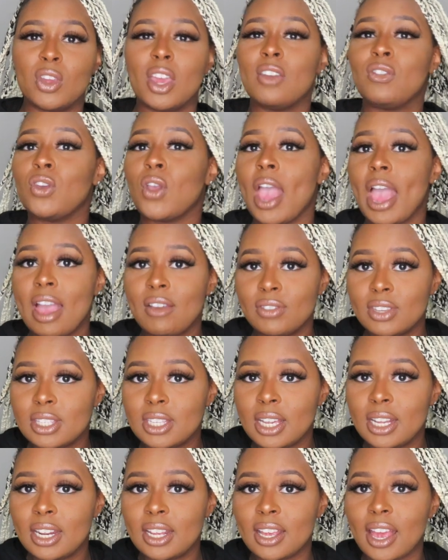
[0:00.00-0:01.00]
if you haven't
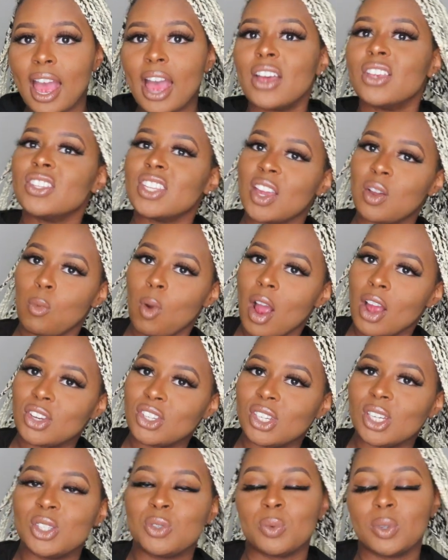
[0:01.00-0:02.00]
seen it, I say watch
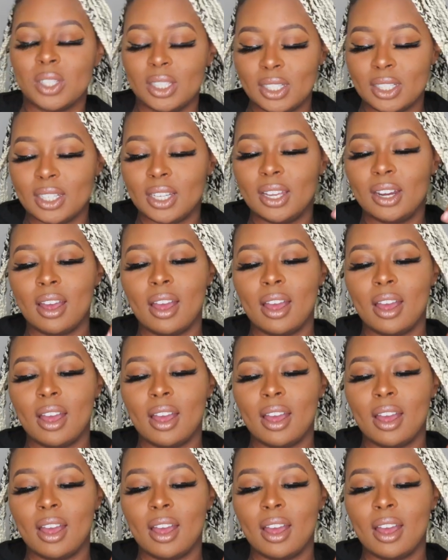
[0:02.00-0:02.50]
it. It's really good.